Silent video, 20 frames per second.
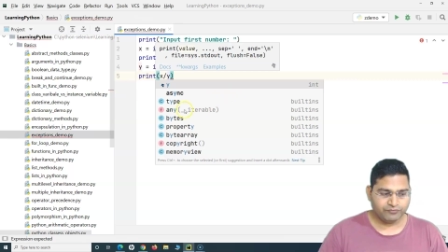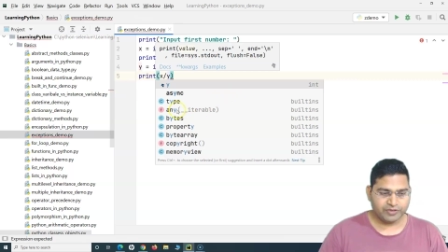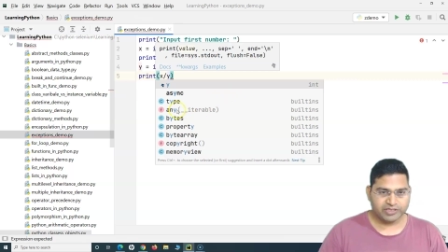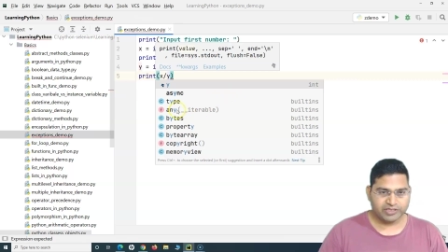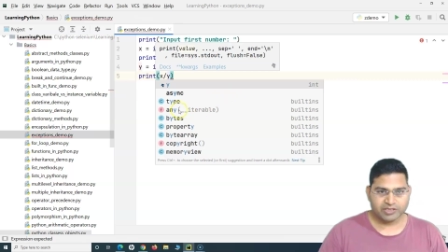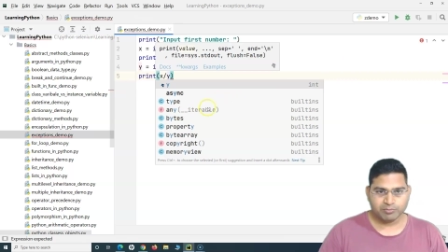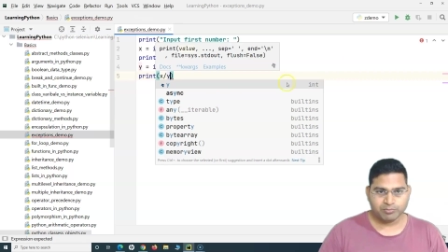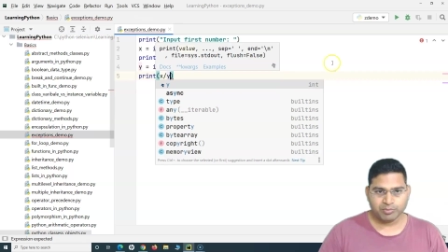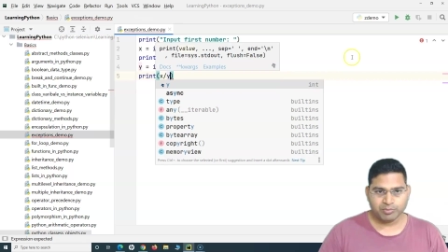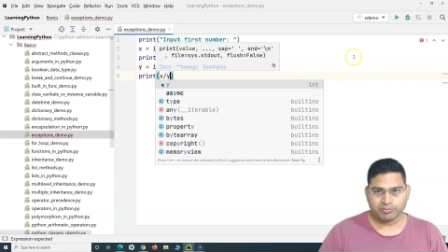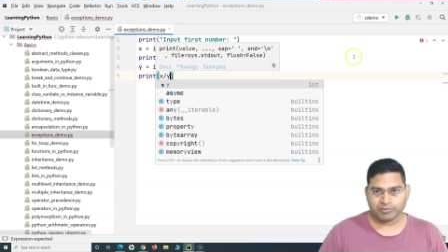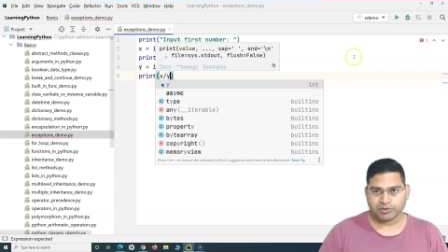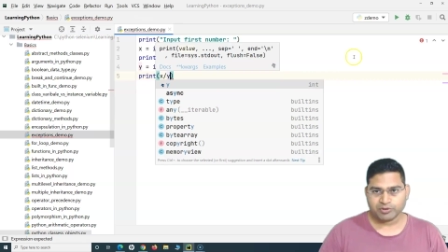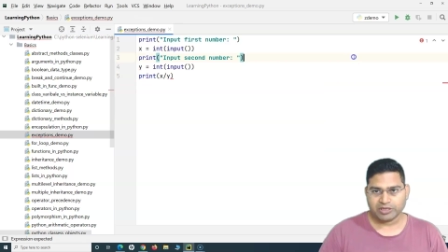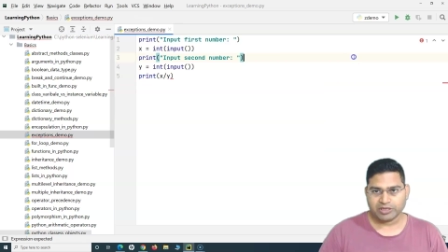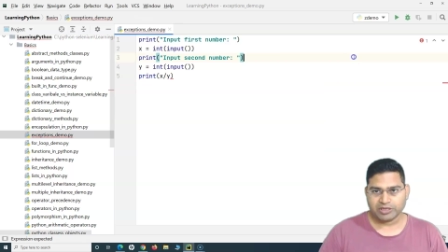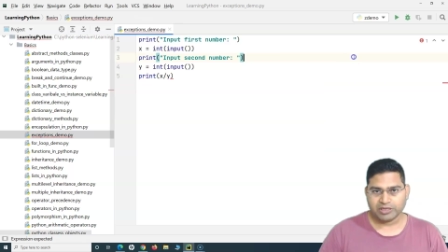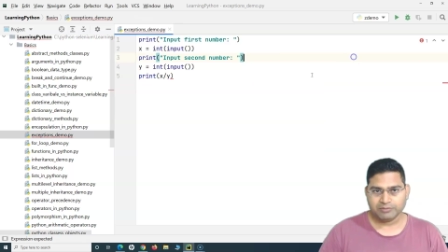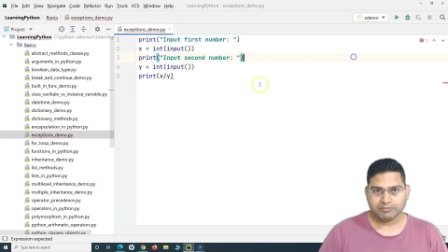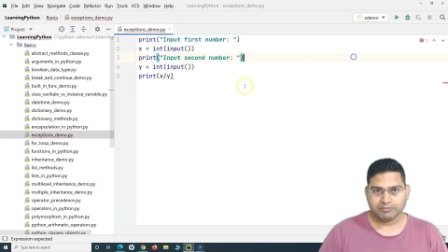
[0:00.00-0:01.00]
very simple
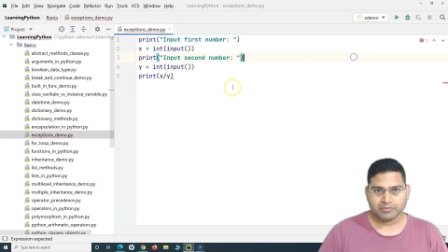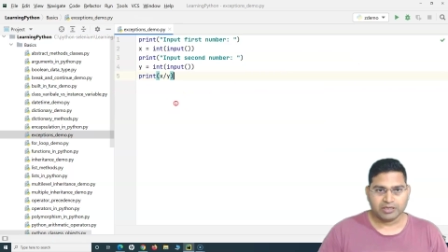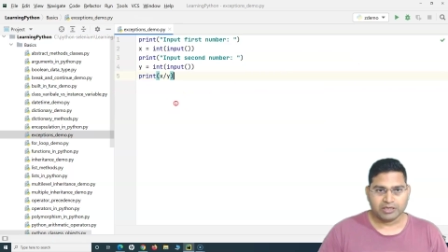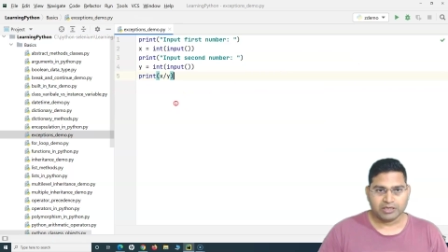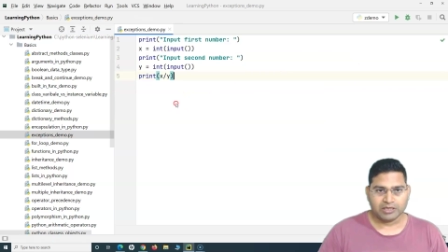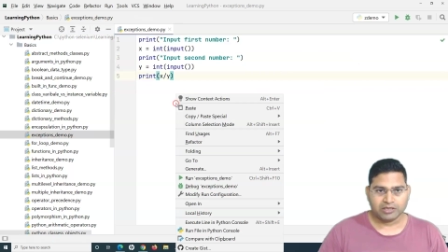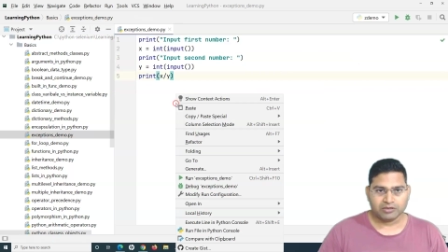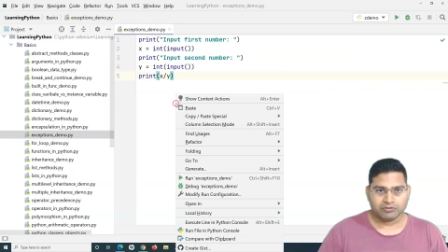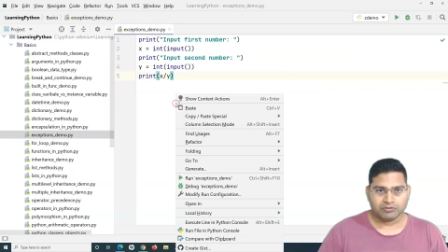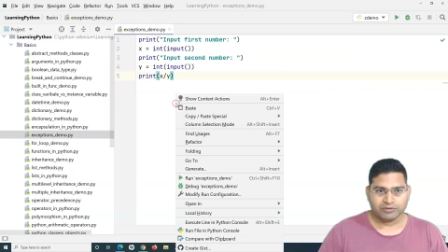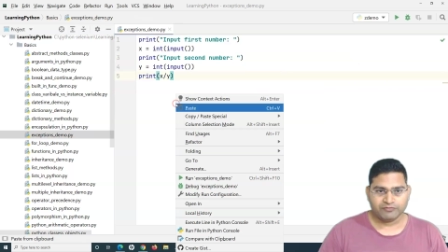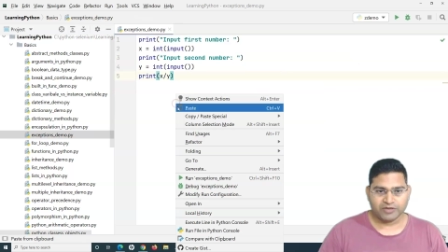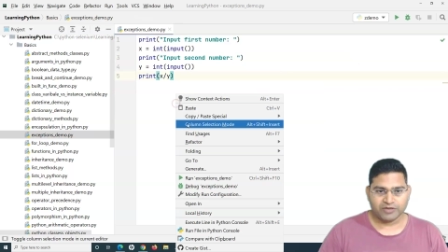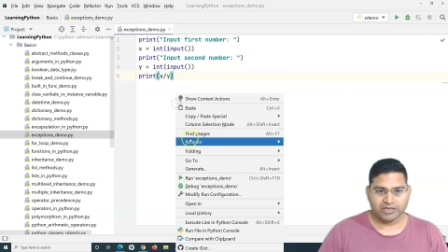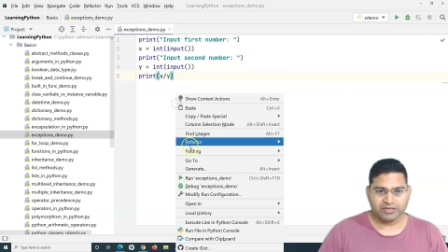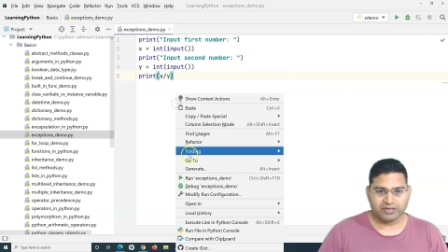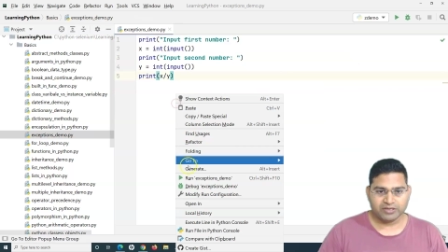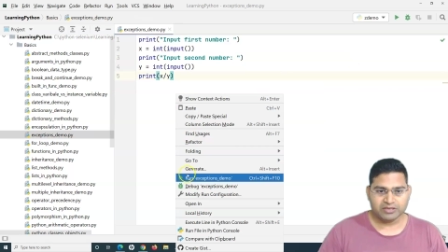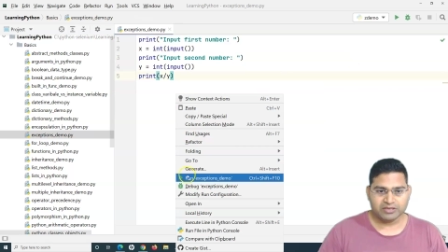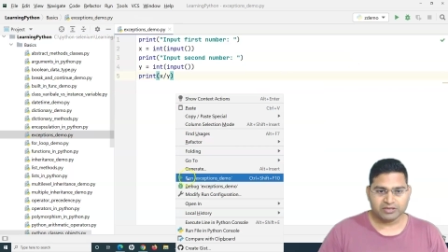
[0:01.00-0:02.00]
program. Now, if
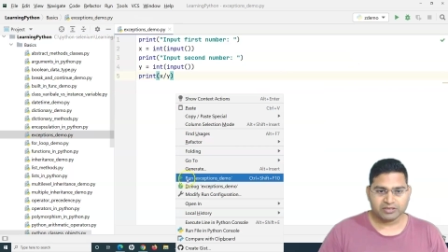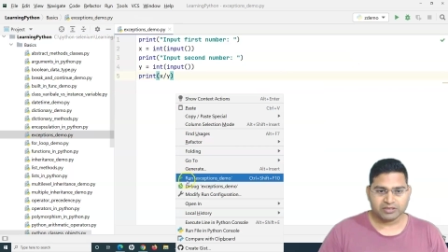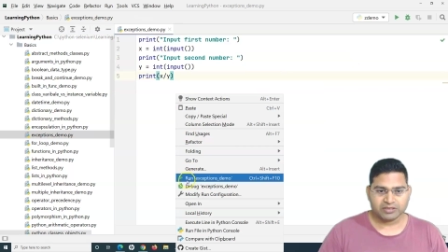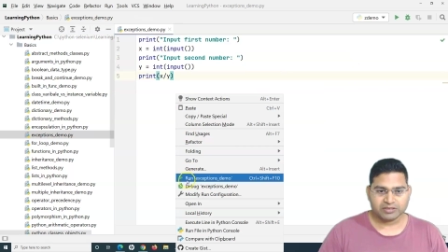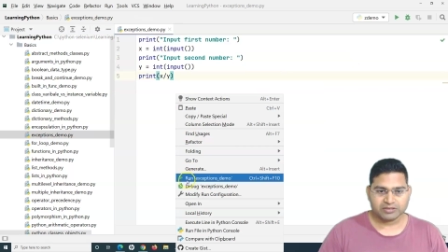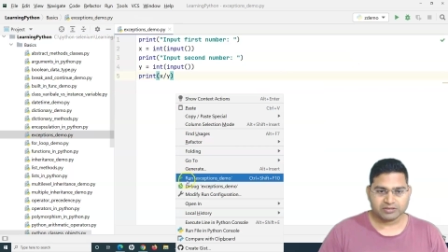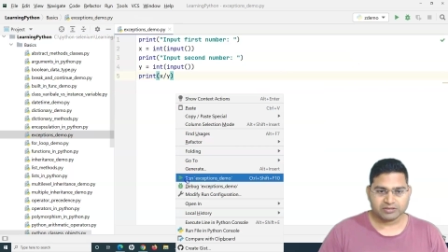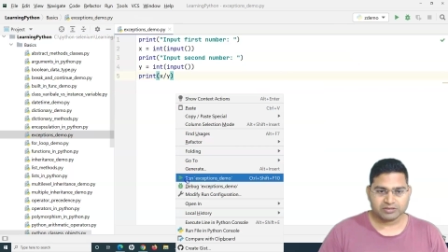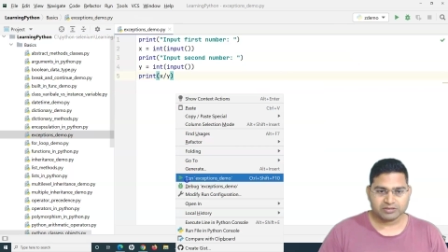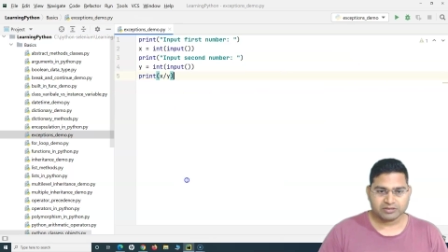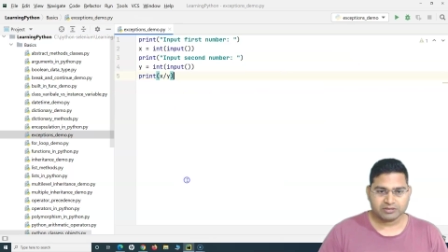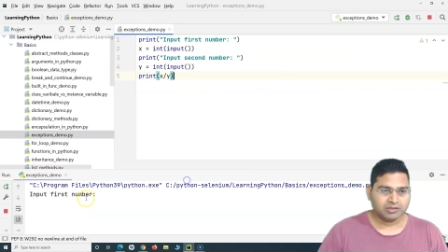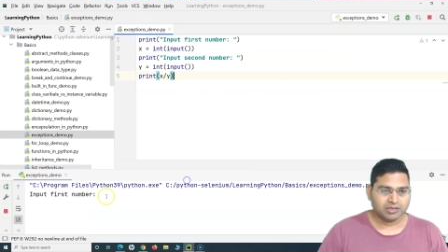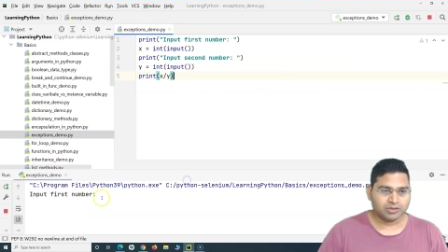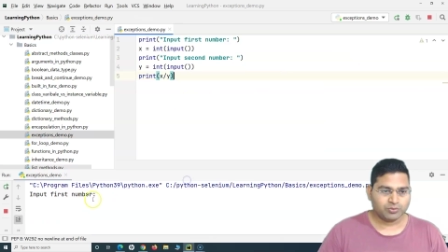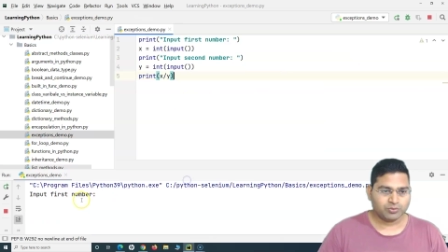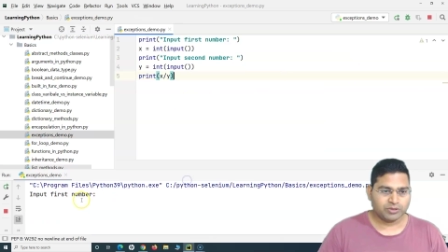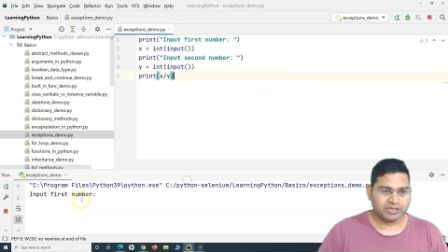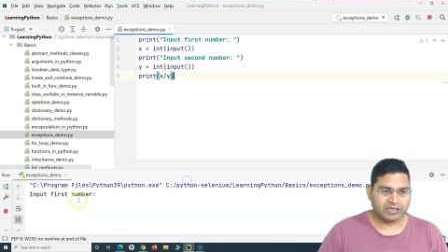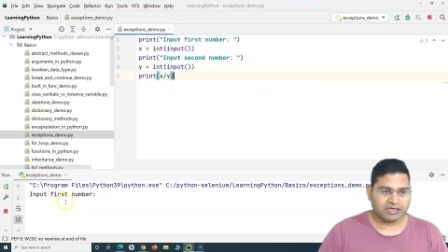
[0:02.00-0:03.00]
I run this,
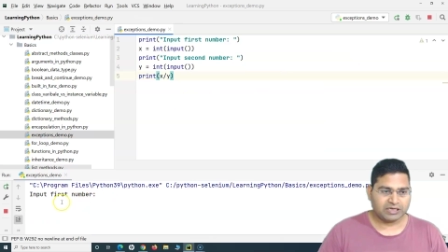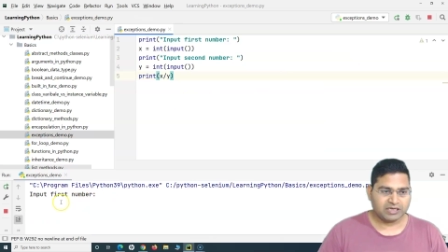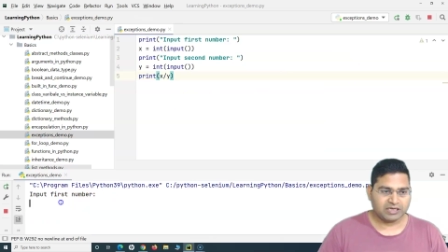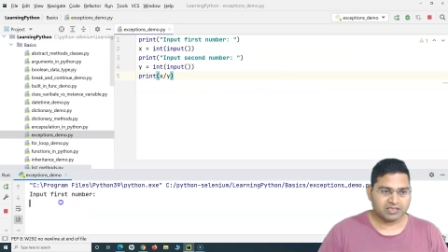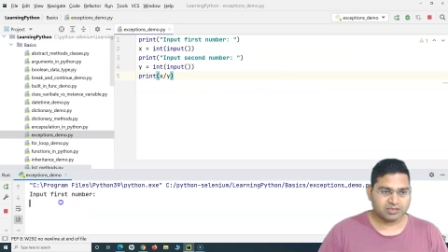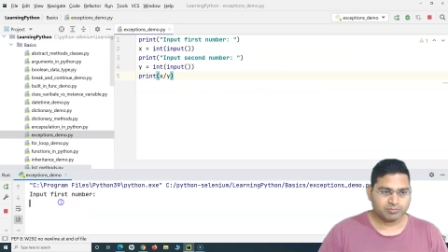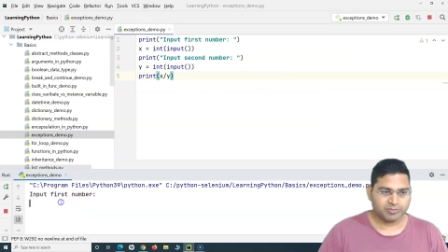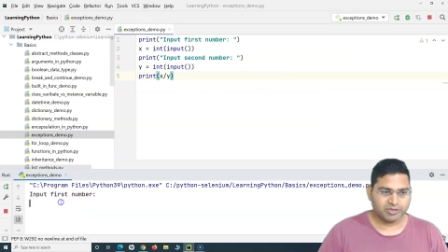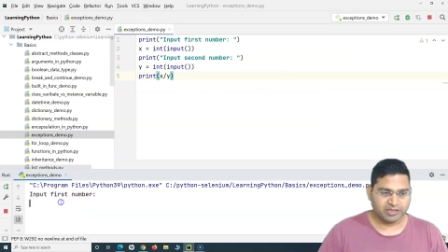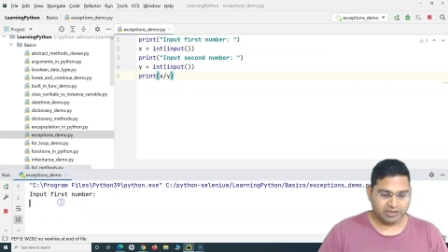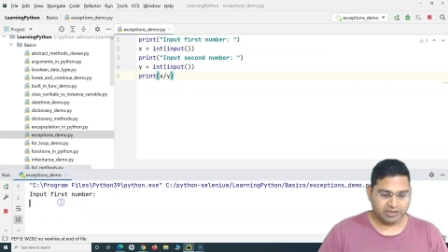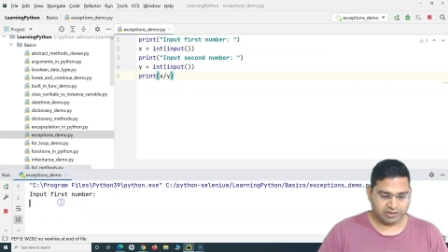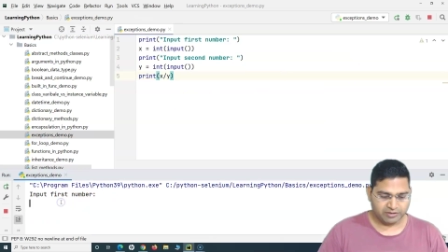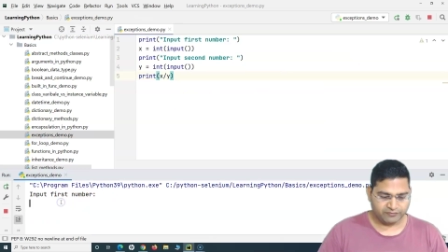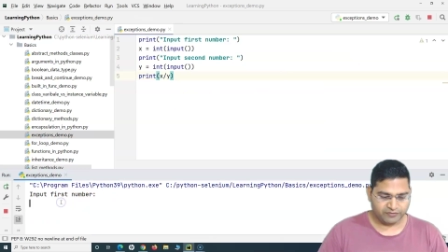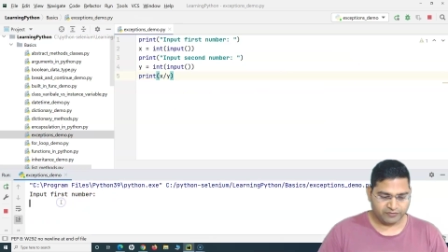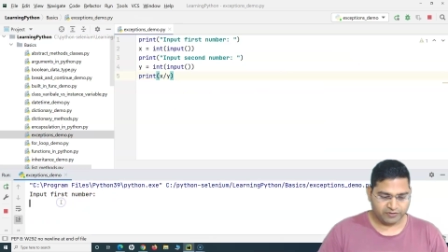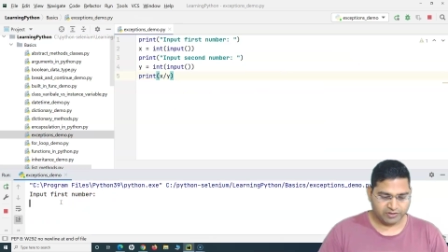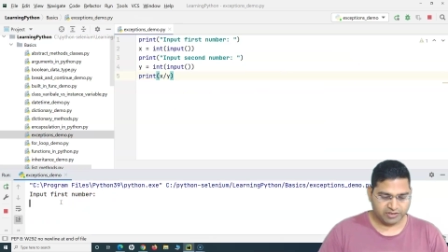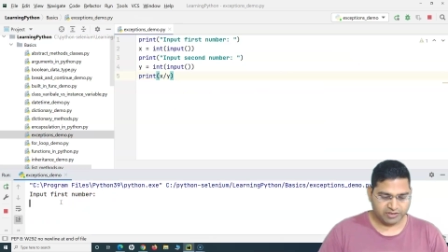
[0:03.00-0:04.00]
it will ask me
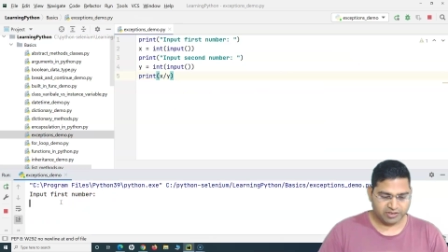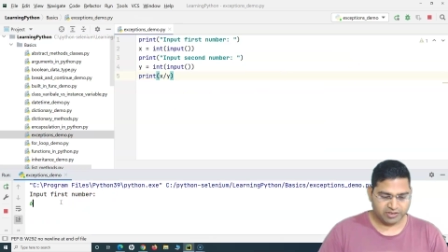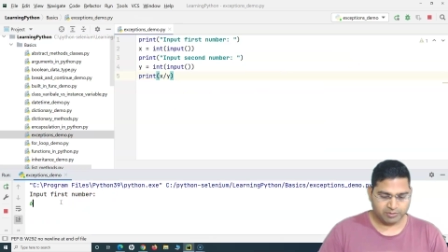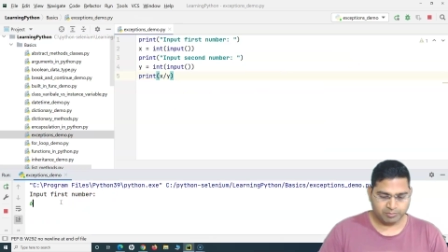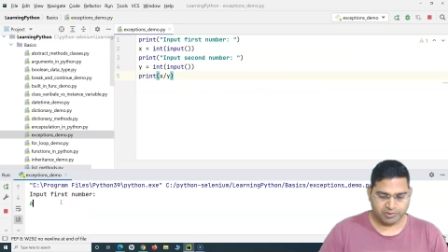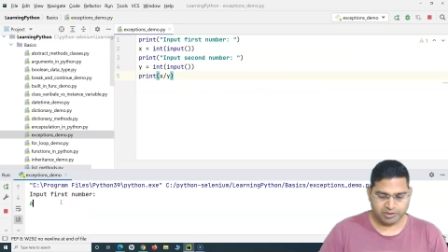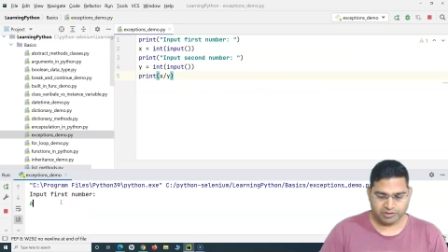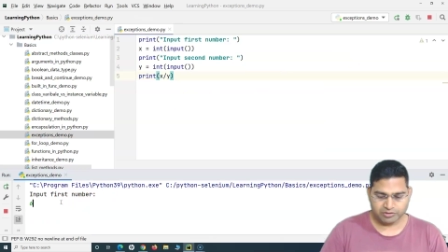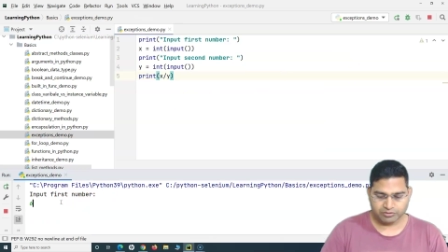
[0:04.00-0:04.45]
the first number.